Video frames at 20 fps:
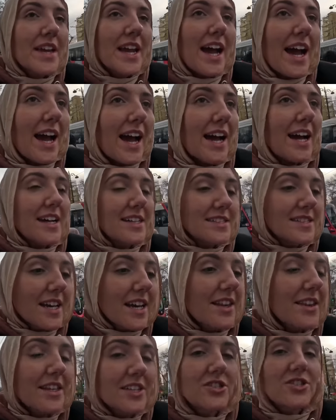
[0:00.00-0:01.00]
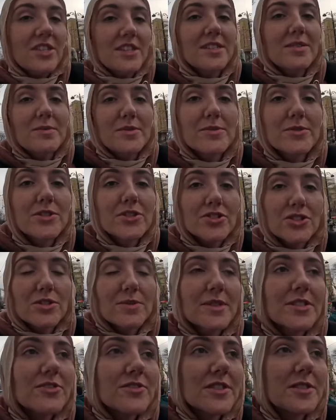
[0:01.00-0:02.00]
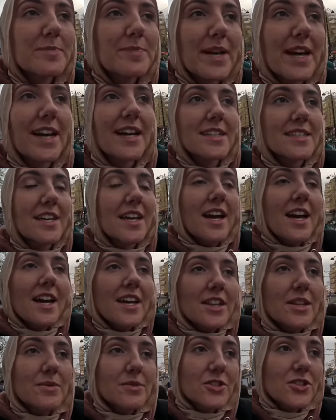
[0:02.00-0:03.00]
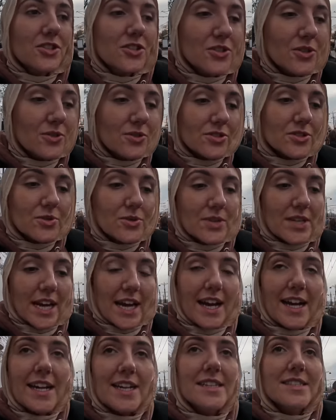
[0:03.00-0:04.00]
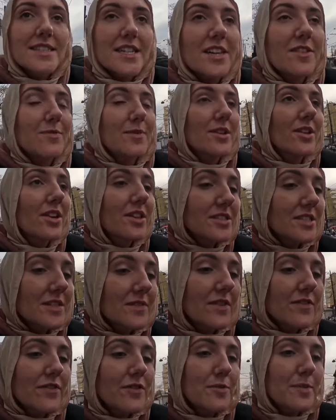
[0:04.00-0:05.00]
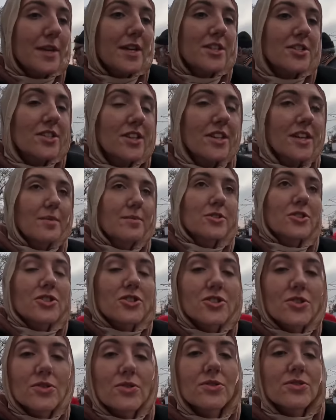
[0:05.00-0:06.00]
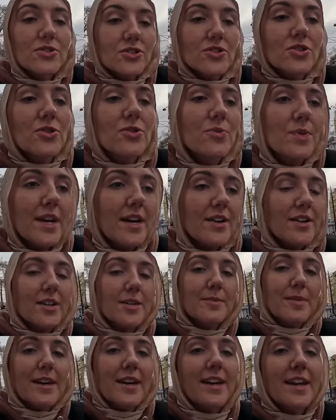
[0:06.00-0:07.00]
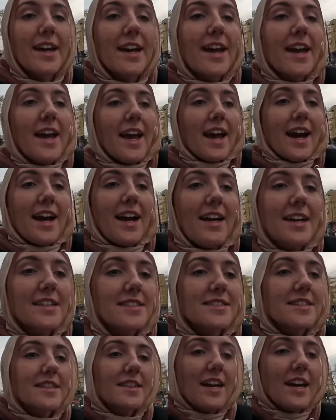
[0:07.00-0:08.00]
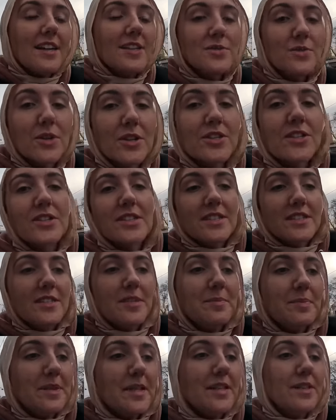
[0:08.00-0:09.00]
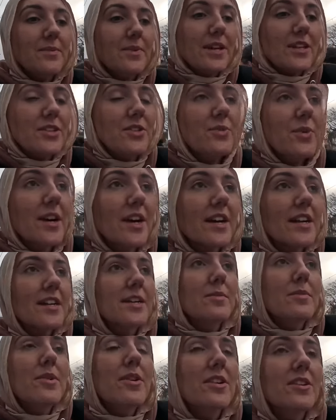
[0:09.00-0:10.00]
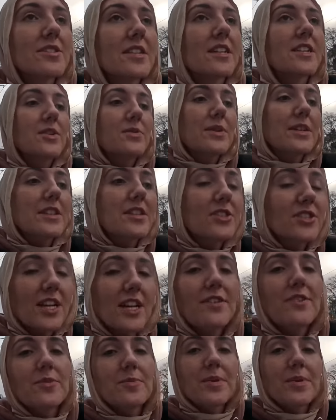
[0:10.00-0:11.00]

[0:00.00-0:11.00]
and they treated me with so much respect. They were so, so kind, gave me lots of information and were so, so welcoming. And that is what you need to be when you work in a mosque and you're with the general